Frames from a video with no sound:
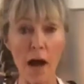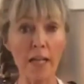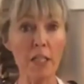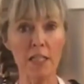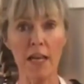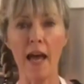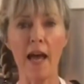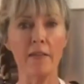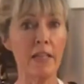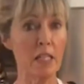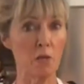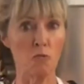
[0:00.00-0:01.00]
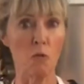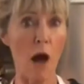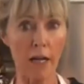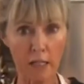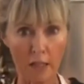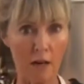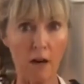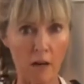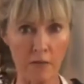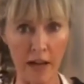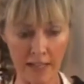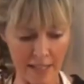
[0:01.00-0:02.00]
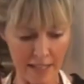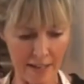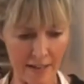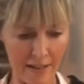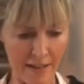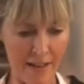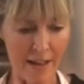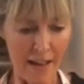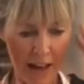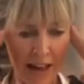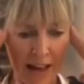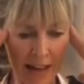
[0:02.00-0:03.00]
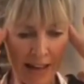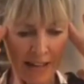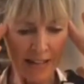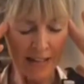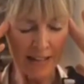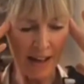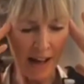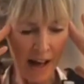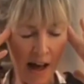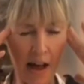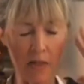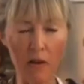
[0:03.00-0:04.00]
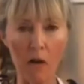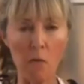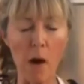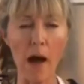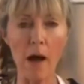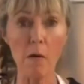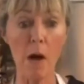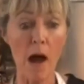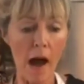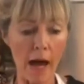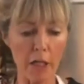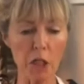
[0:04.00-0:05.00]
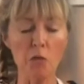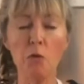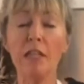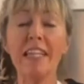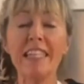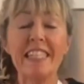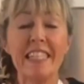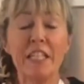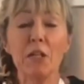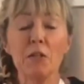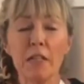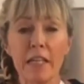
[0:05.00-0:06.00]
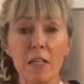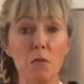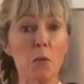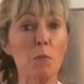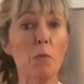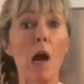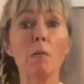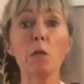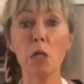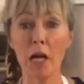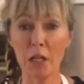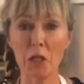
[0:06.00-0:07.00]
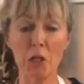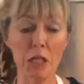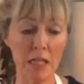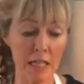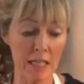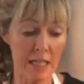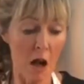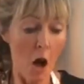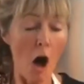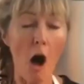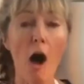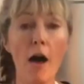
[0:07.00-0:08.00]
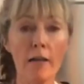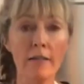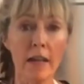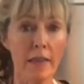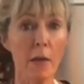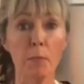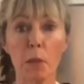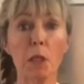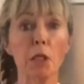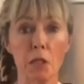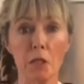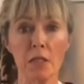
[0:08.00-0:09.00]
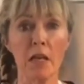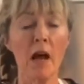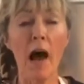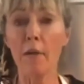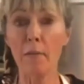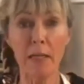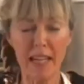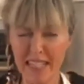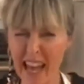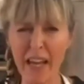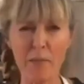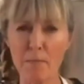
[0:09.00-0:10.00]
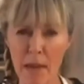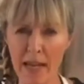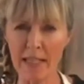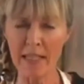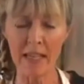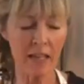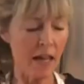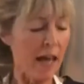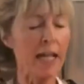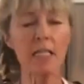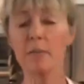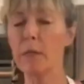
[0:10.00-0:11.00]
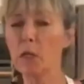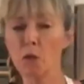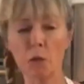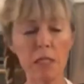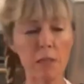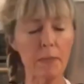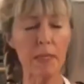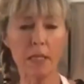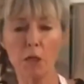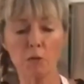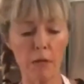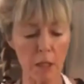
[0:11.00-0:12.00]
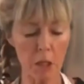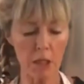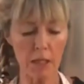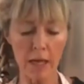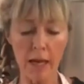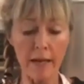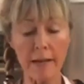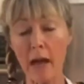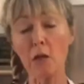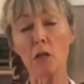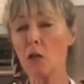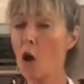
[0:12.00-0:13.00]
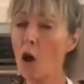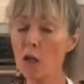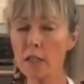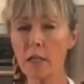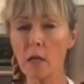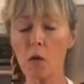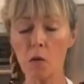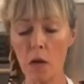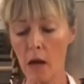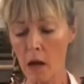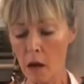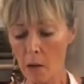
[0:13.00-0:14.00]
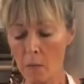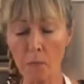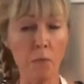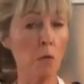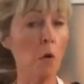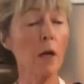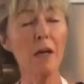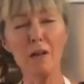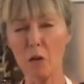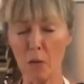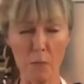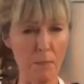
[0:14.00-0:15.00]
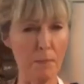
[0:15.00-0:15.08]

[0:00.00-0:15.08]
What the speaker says: I just had this rock star of an idea, and I thought, wow, I should really sear these with Parmesan cheese on the burgers. I mean, is that amazing? It's gonna be crispy and crunchy. Now you can also broil or